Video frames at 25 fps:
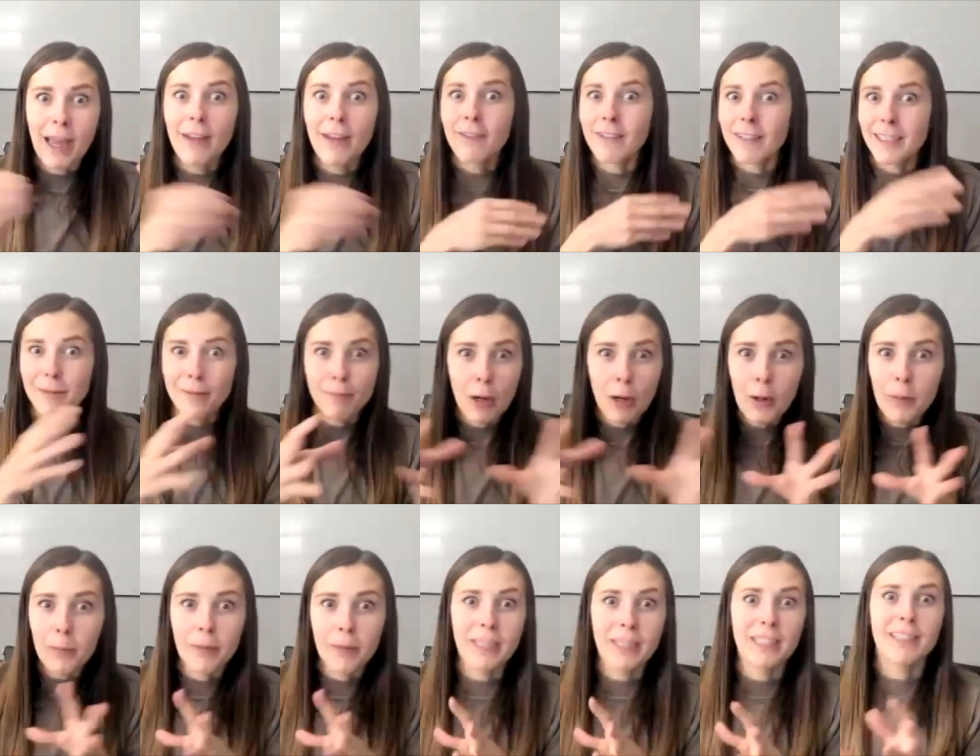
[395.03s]
every
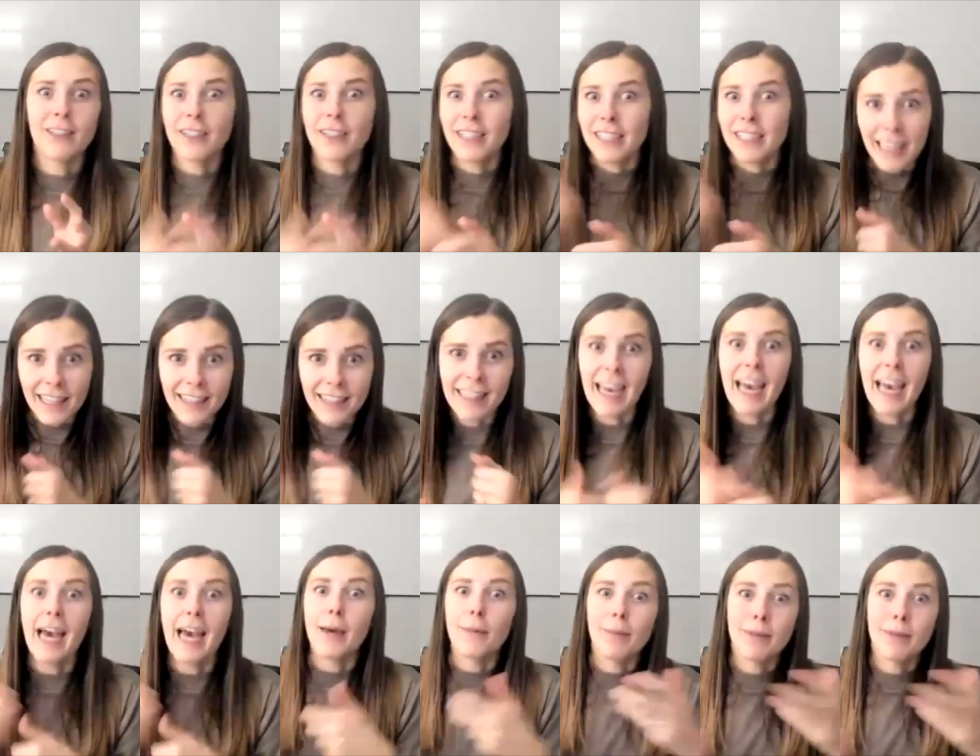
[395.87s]
moment looking at the
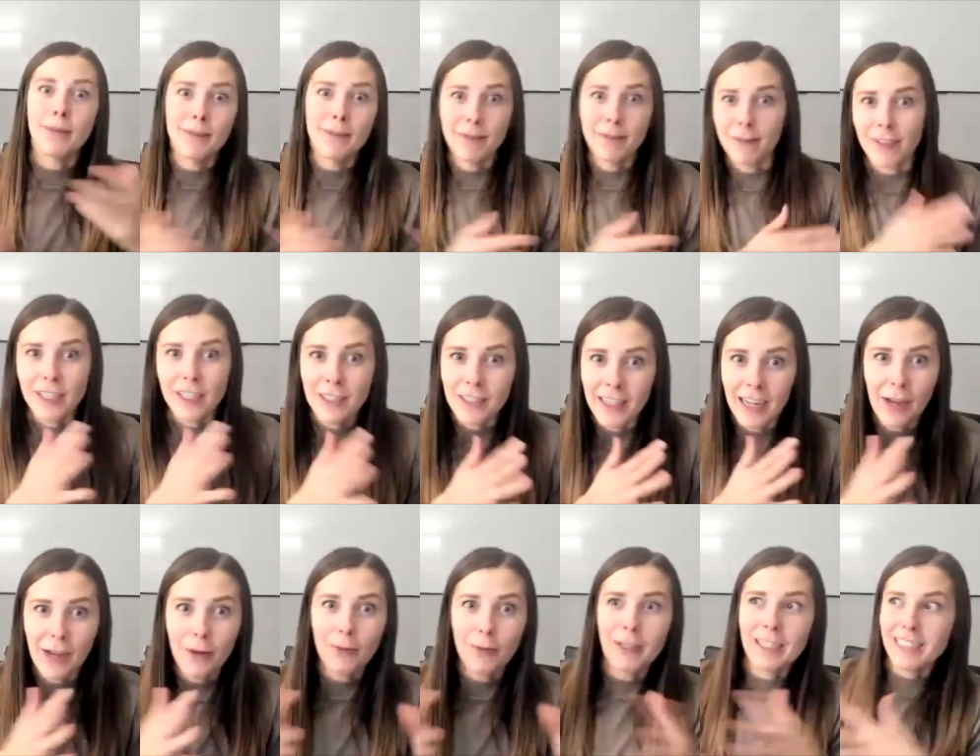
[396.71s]
app and figuring
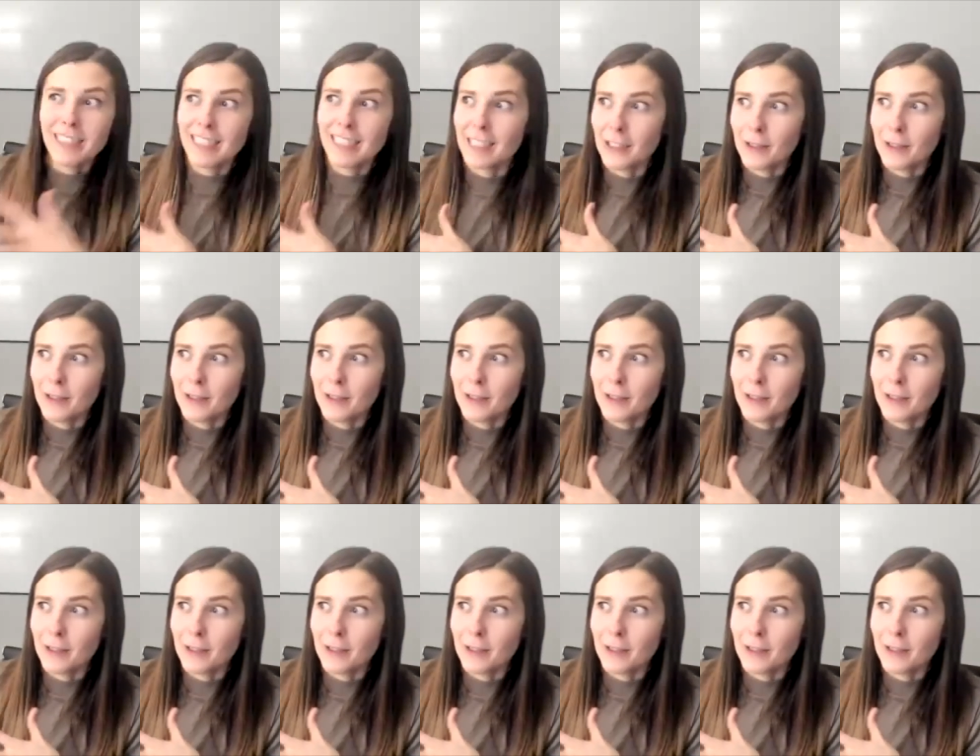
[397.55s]
out what to